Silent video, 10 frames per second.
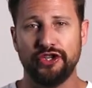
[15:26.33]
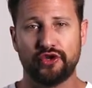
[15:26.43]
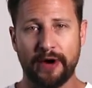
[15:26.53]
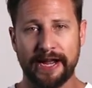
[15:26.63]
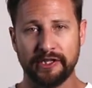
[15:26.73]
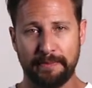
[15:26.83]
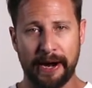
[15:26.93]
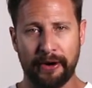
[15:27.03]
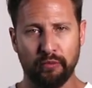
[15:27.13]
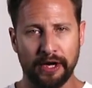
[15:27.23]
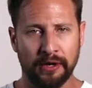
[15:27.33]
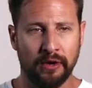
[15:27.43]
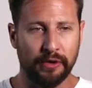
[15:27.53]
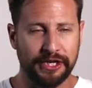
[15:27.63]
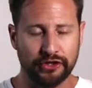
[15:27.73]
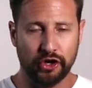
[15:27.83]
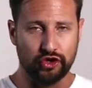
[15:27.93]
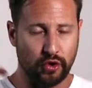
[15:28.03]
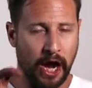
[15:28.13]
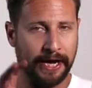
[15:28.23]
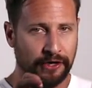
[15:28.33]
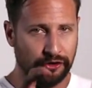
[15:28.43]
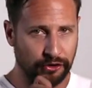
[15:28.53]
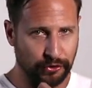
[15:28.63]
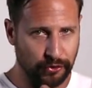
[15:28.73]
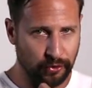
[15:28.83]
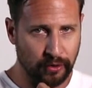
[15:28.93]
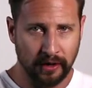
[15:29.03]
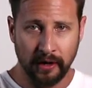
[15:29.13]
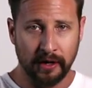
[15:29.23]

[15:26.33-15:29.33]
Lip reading: transparent what he's trying to do,